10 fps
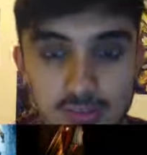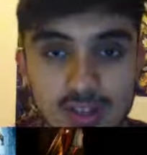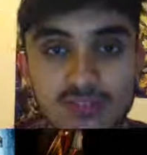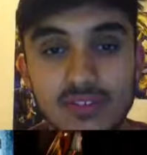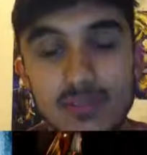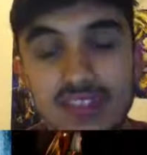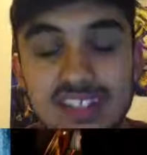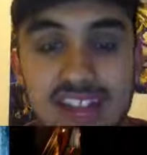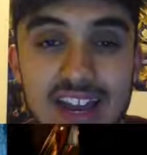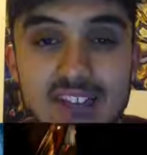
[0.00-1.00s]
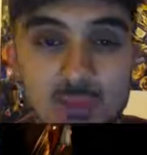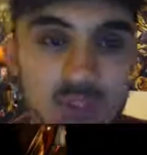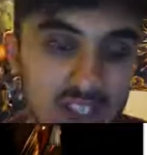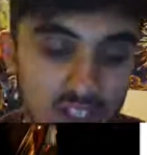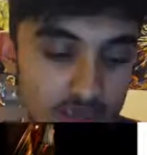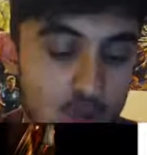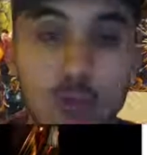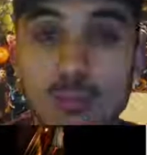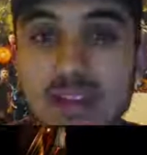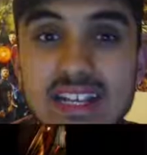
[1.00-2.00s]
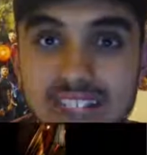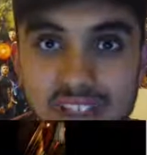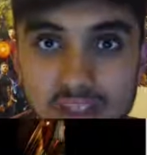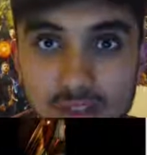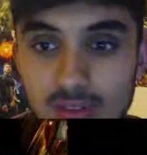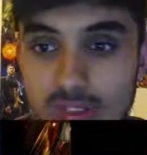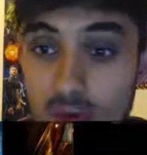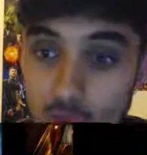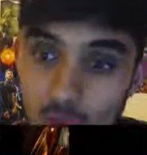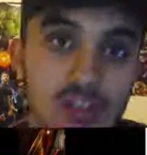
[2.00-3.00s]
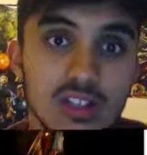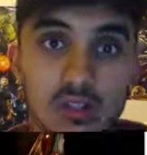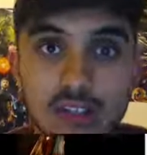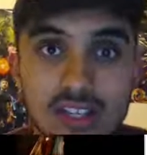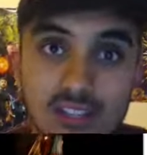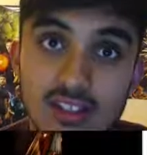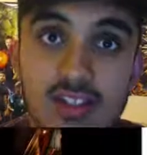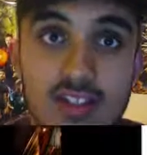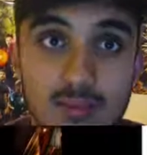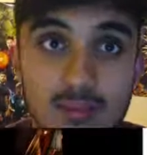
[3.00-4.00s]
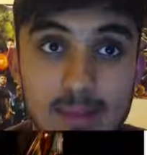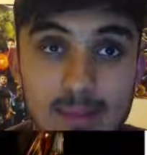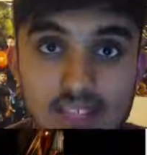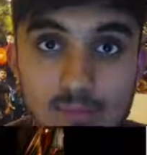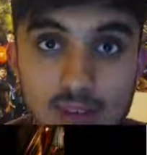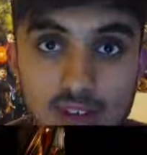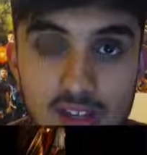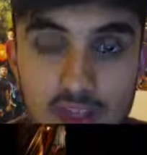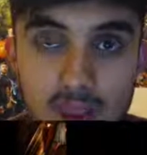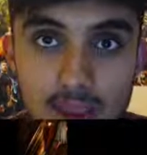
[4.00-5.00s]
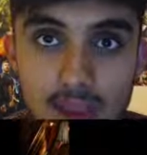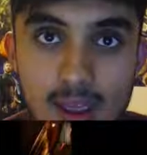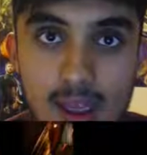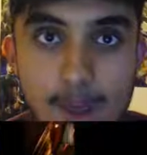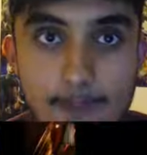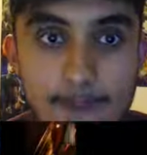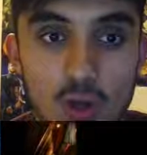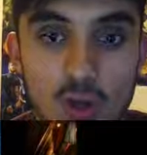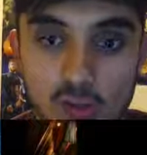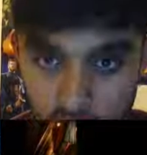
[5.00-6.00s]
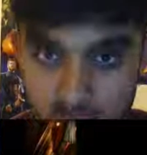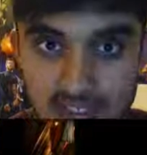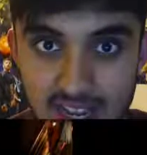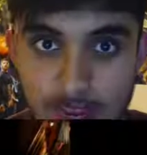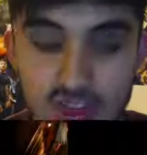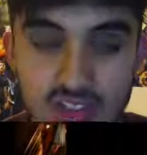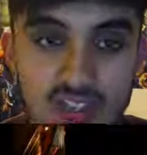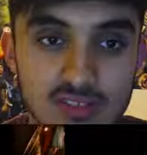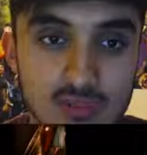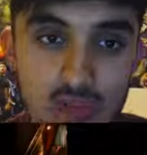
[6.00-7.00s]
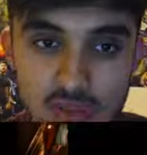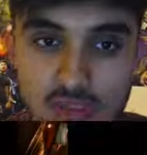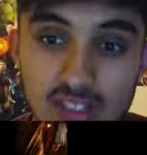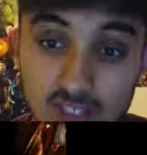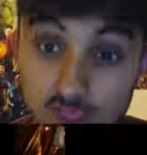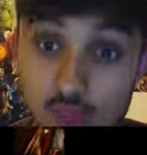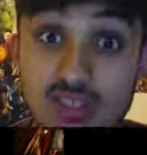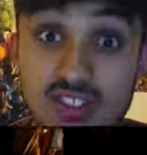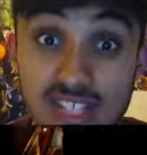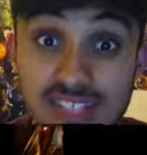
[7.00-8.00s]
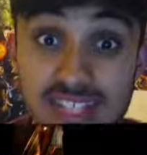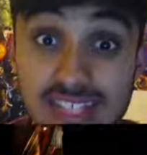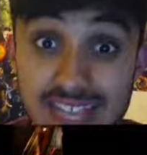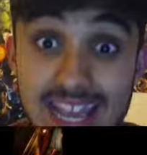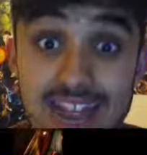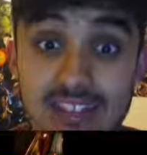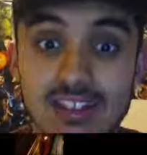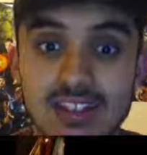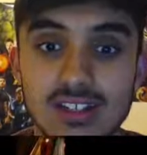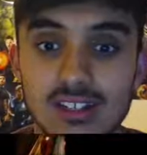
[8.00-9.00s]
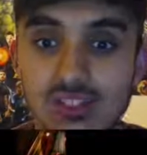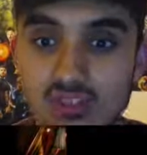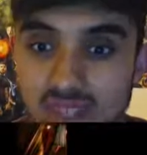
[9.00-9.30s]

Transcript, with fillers: familiarity with the whole big setup, oh little kid, big man's body, but also of course Harry Potter stuff, but also in the new setting again, just